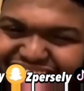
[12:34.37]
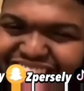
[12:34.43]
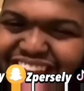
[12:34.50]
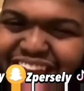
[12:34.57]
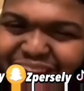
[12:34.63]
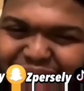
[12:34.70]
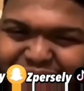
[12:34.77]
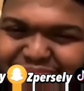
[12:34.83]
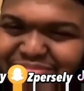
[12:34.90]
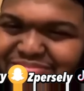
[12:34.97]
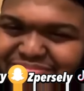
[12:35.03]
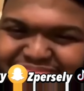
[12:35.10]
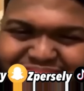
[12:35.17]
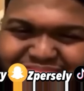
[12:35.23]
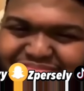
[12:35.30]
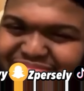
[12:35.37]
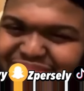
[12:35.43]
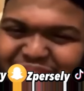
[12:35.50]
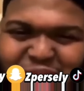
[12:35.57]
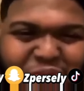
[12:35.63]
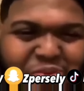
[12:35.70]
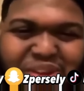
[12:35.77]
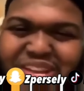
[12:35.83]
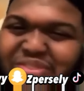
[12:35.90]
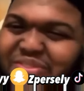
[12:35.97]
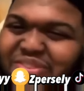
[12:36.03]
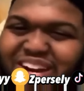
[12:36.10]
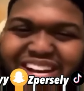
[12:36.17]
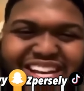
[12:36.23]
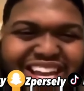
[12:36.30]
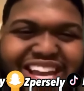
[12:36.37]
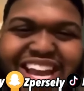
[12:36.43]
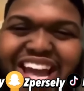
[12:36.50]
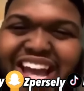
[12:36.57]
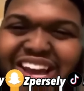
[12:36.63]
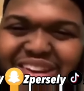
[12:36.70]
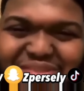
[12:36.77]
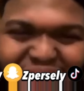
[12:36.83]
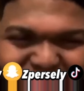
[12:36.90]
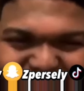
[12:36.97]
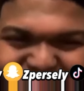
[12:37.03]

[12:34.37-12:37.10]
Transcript: got him. We fucking got him.